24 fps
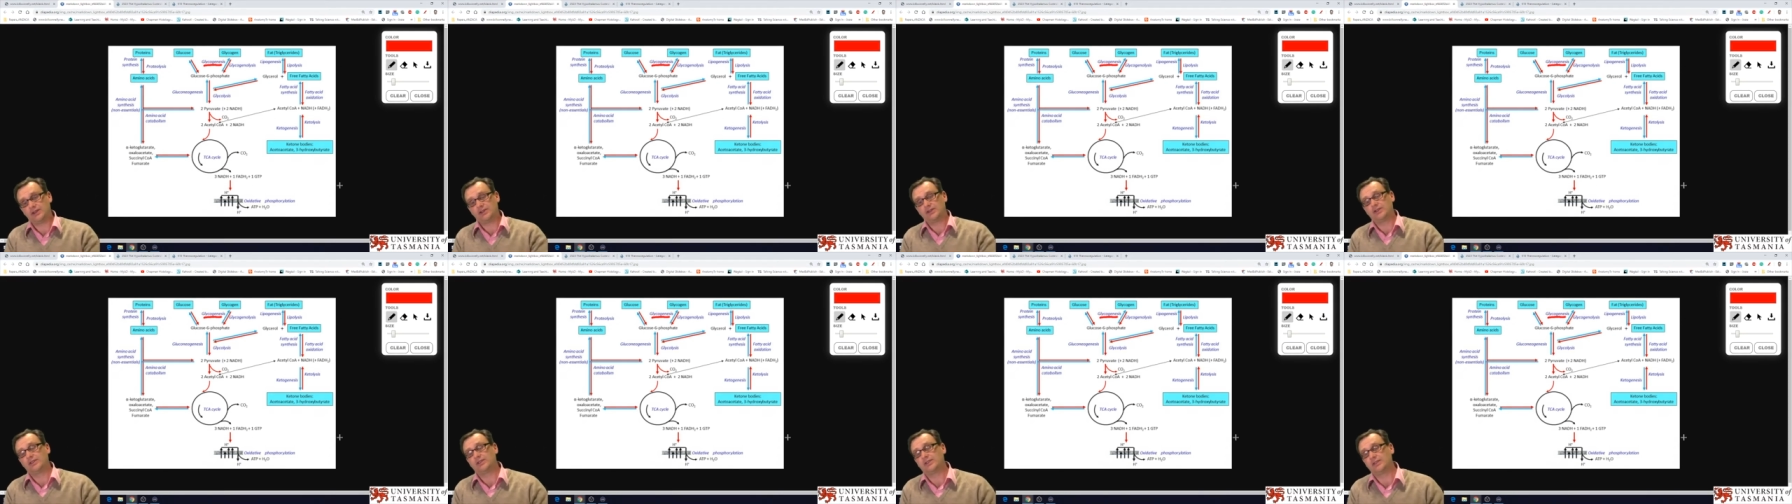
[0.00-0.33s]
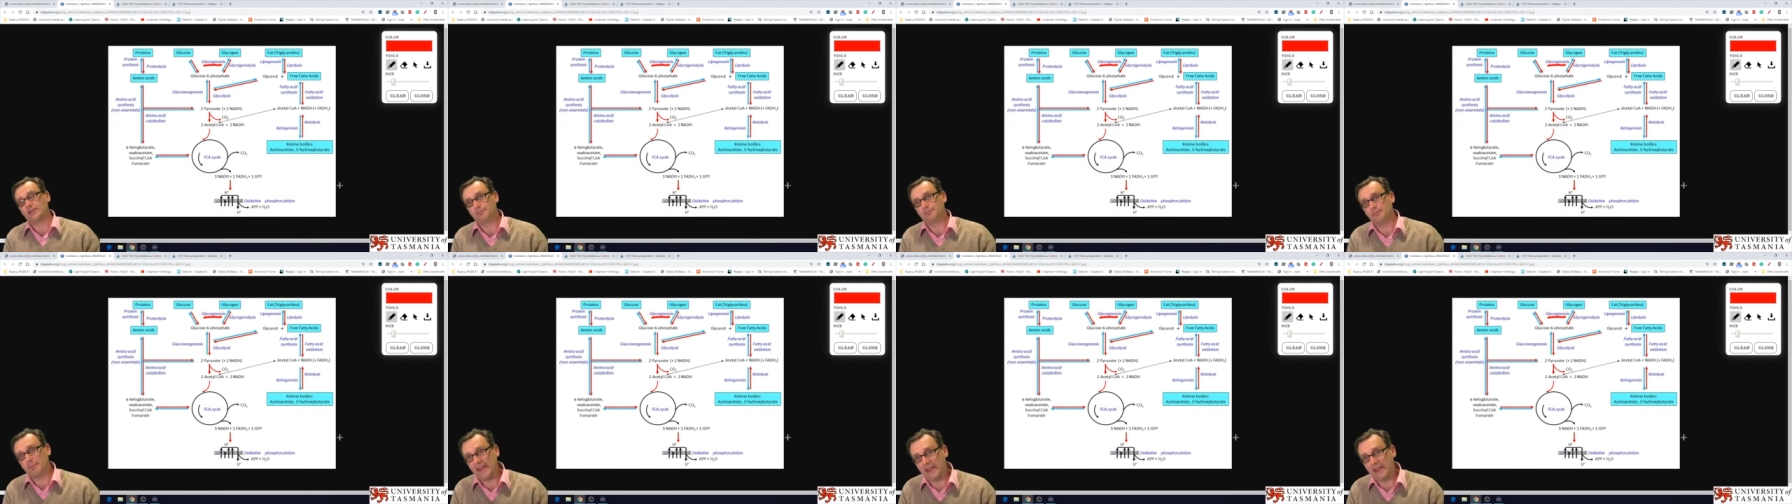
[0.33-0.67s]
So
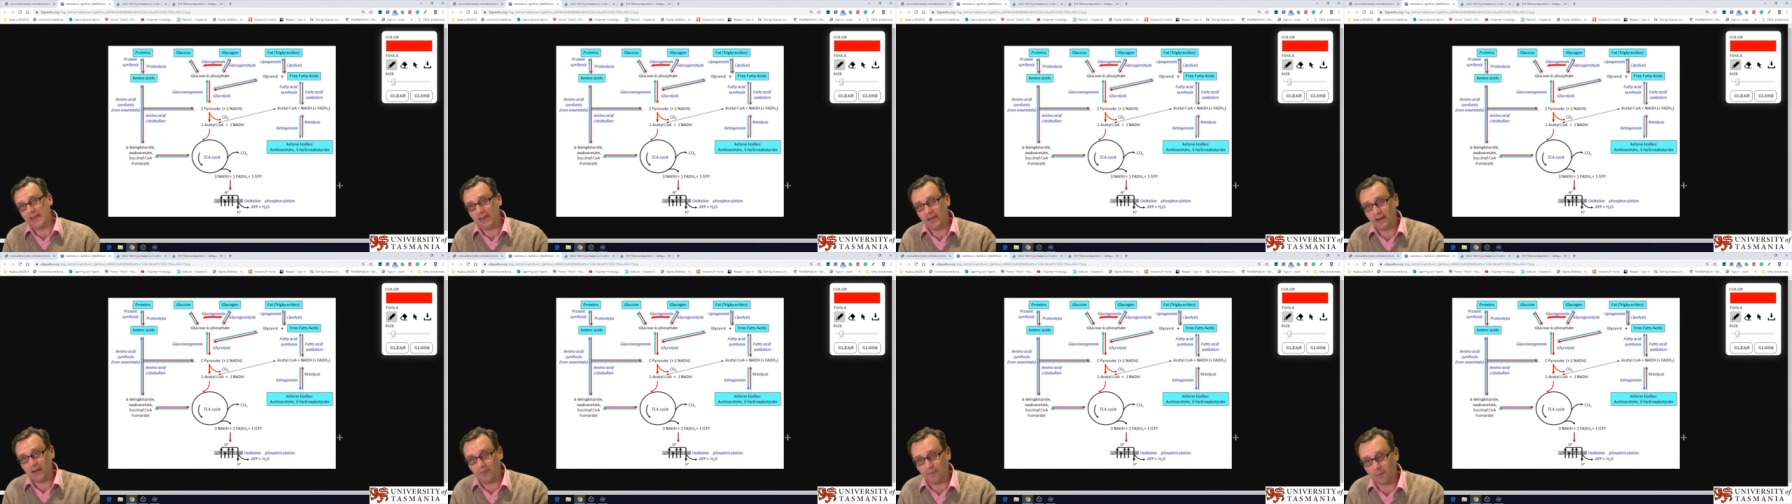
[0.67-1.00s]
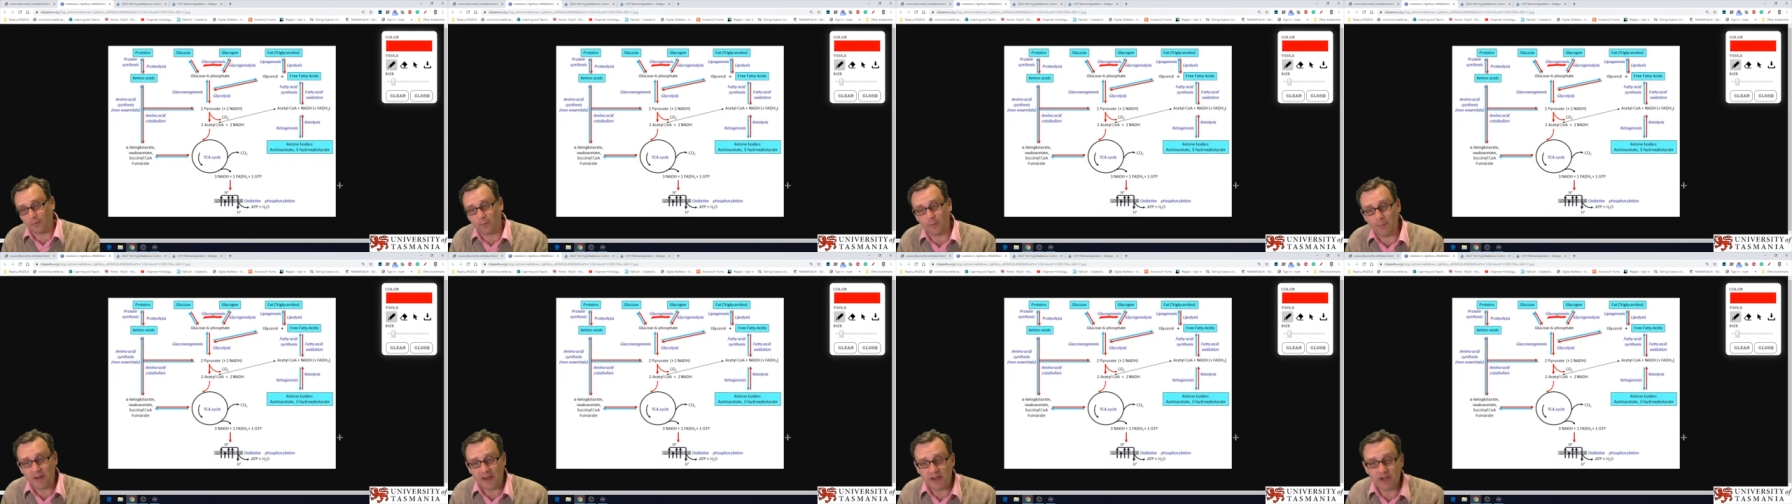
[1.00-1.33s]
genesis is
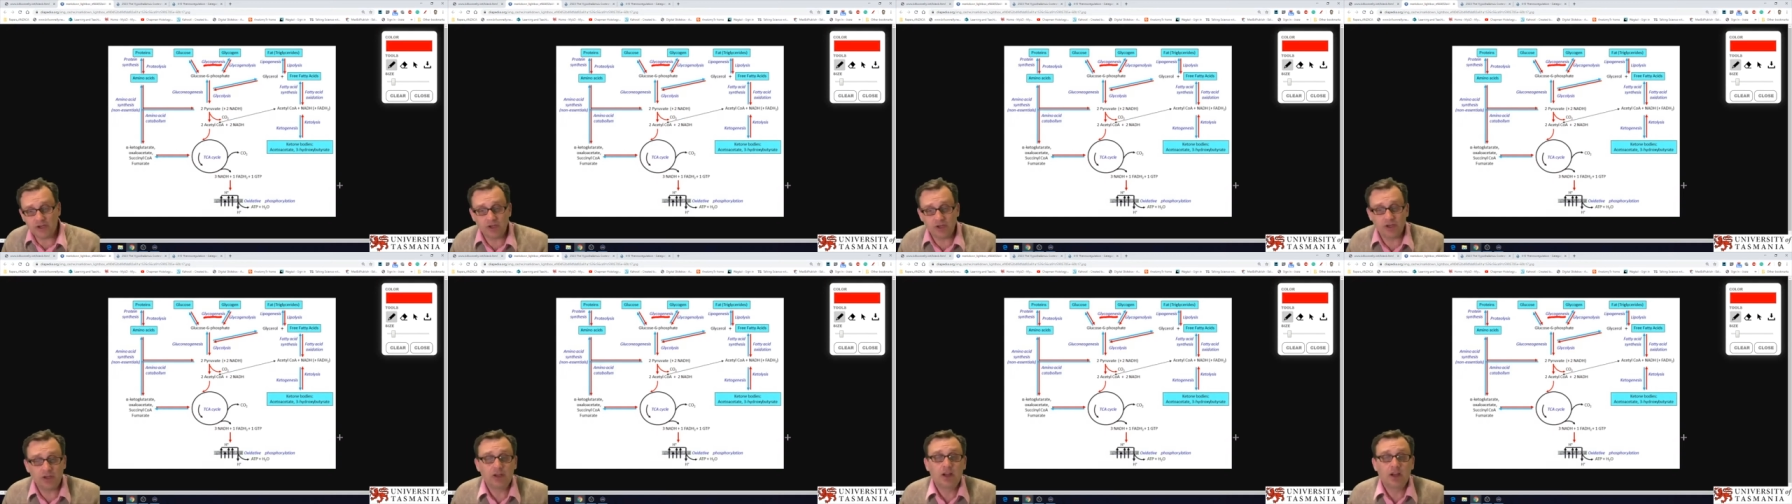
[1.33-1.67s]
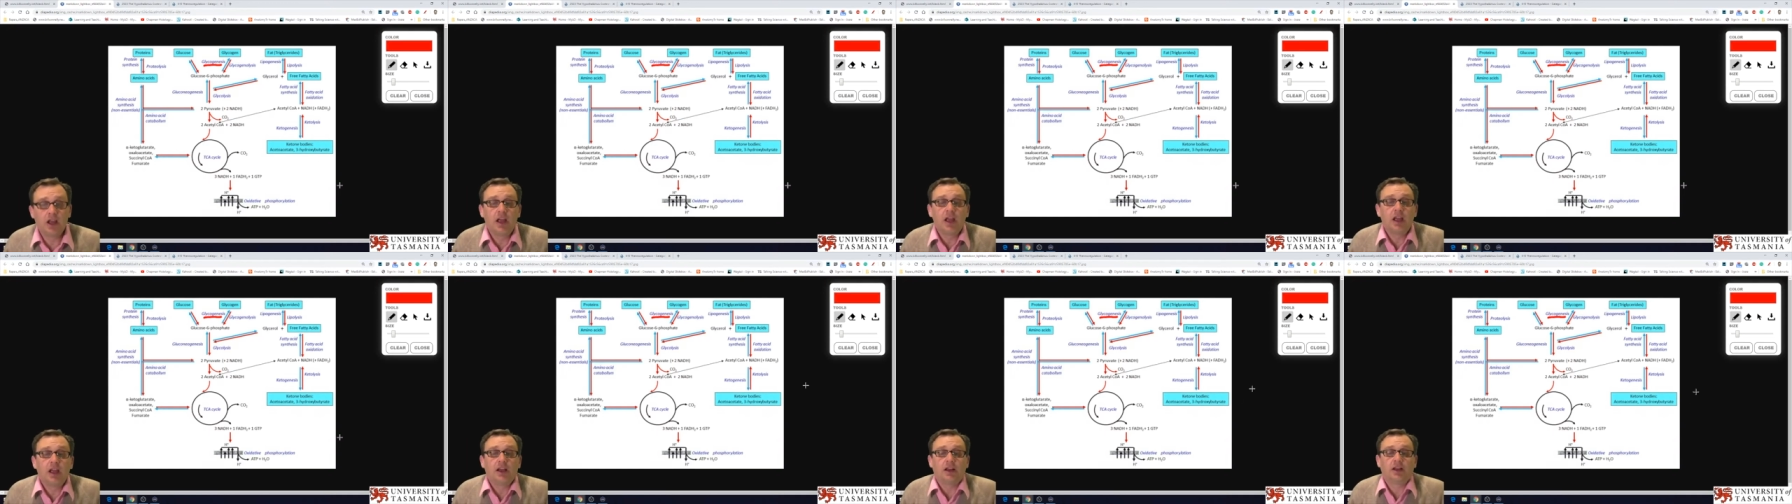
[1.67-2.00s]
making,
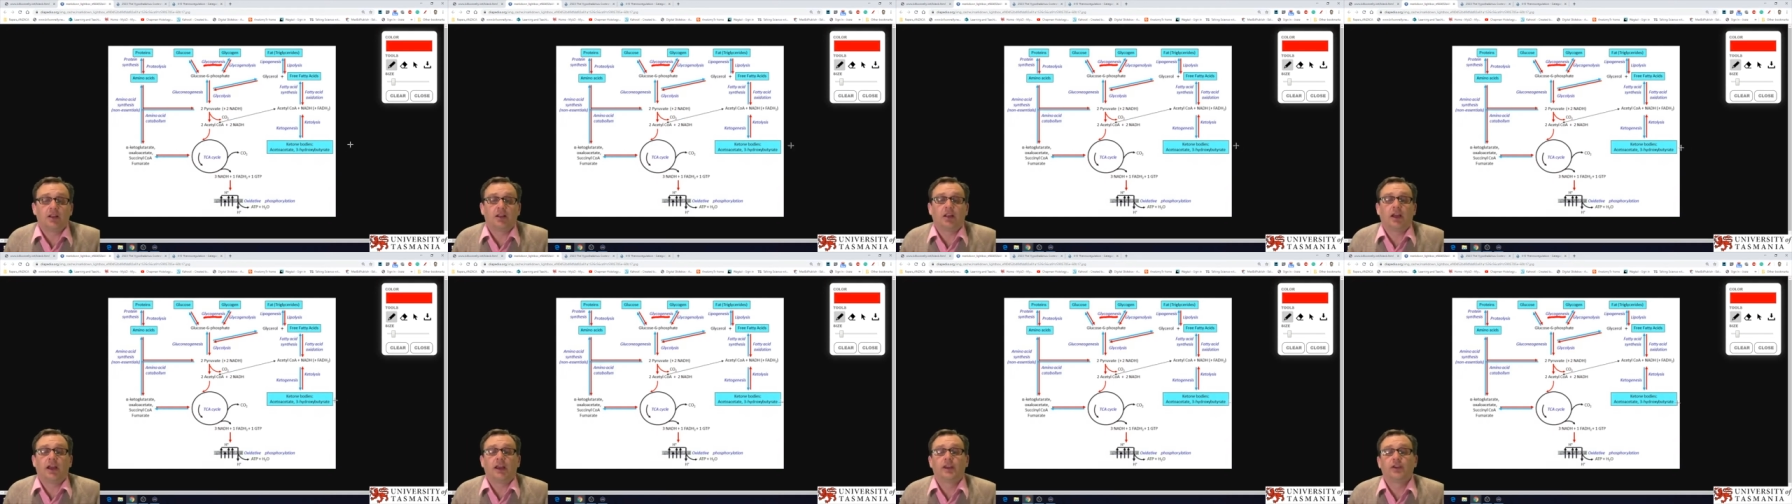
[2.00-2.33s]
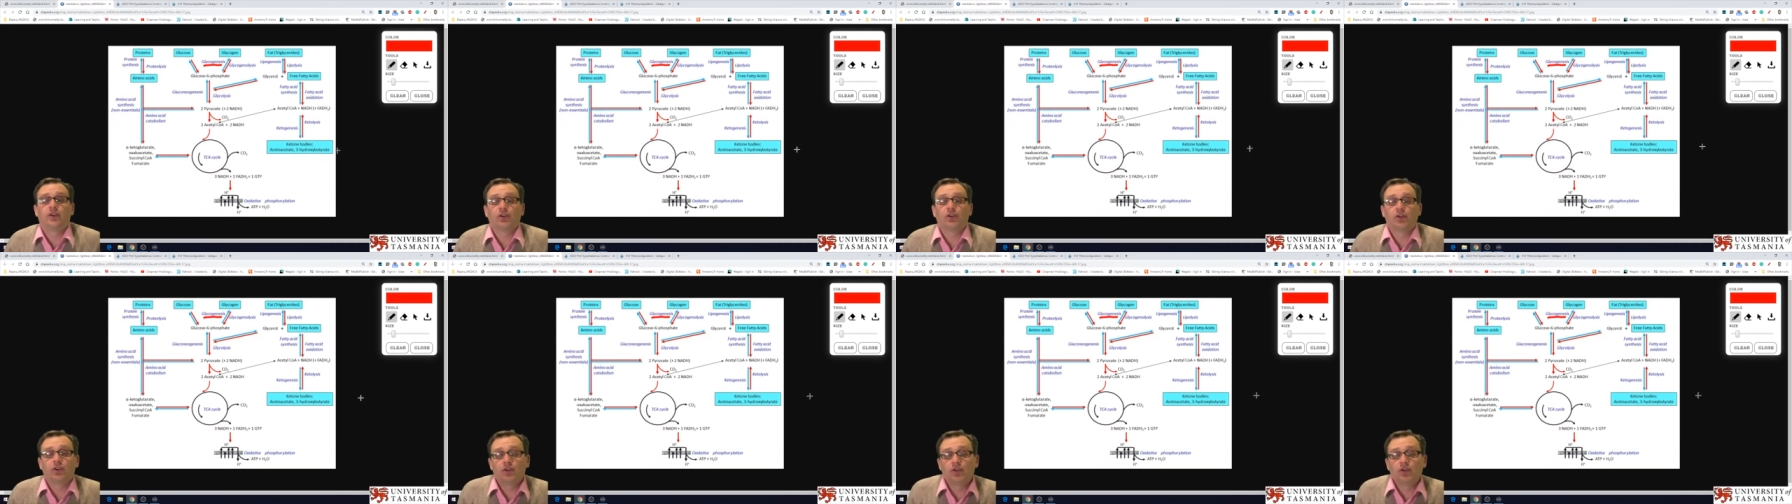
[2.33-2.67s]
formation,
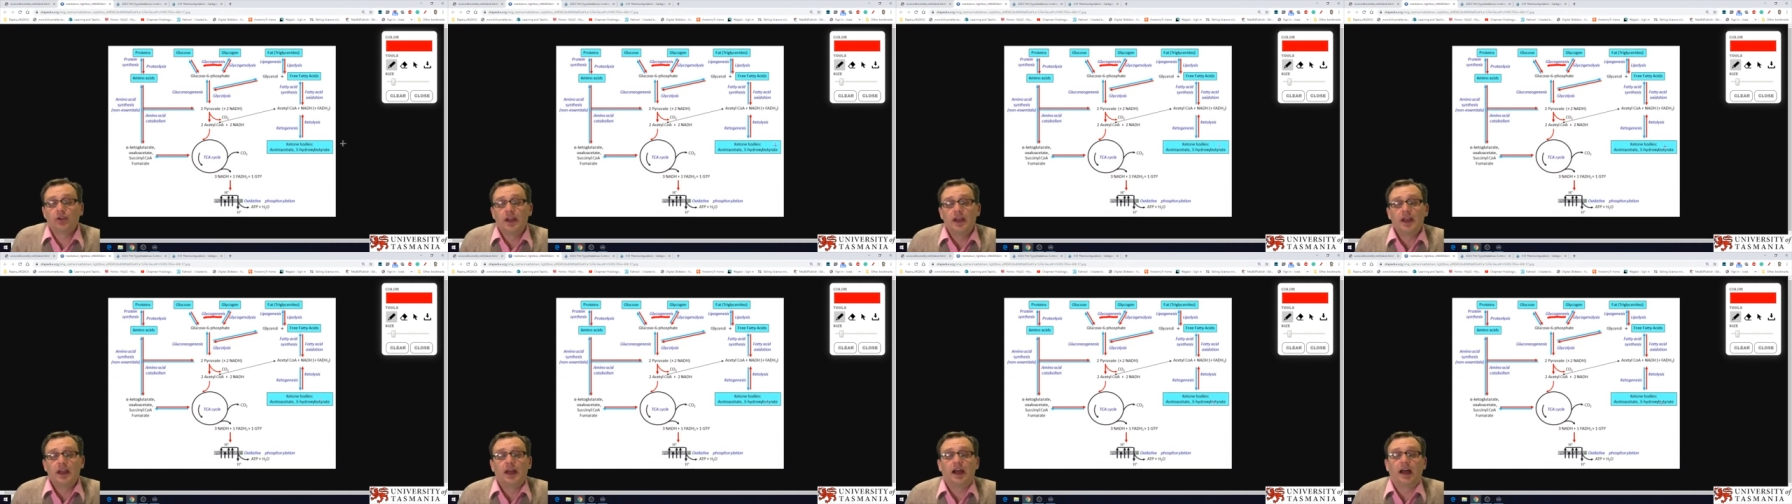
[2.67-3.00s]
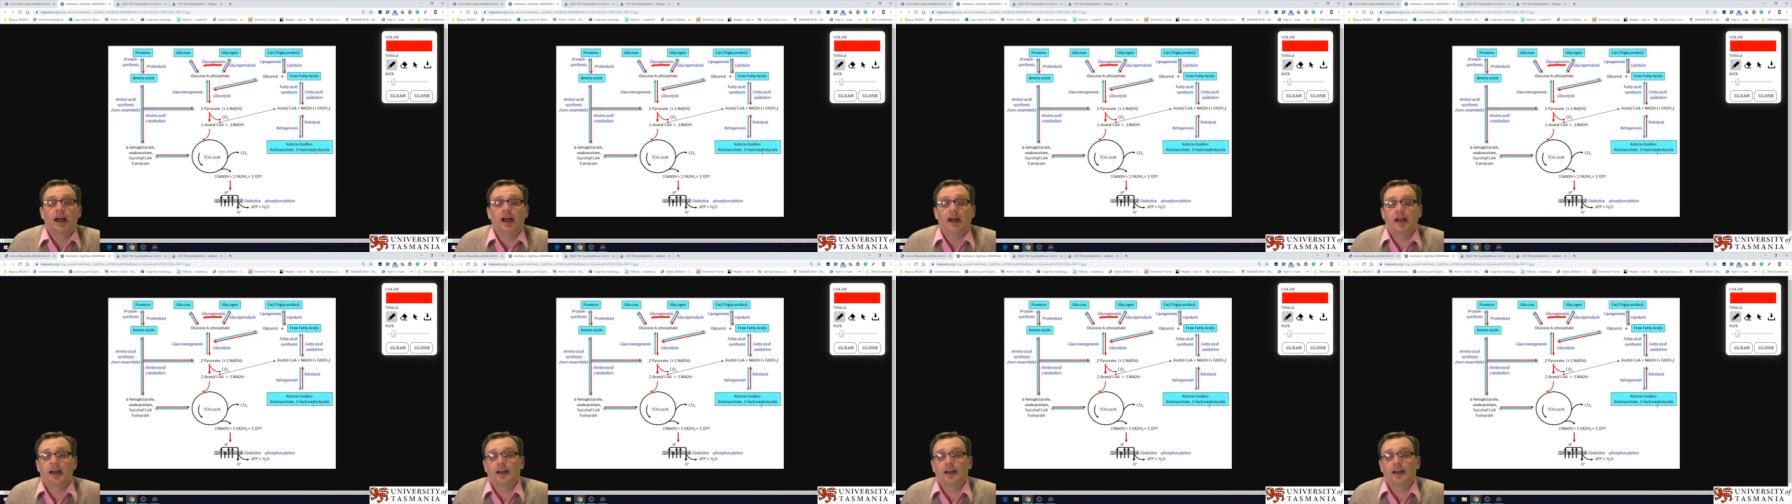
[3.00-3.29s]
glyco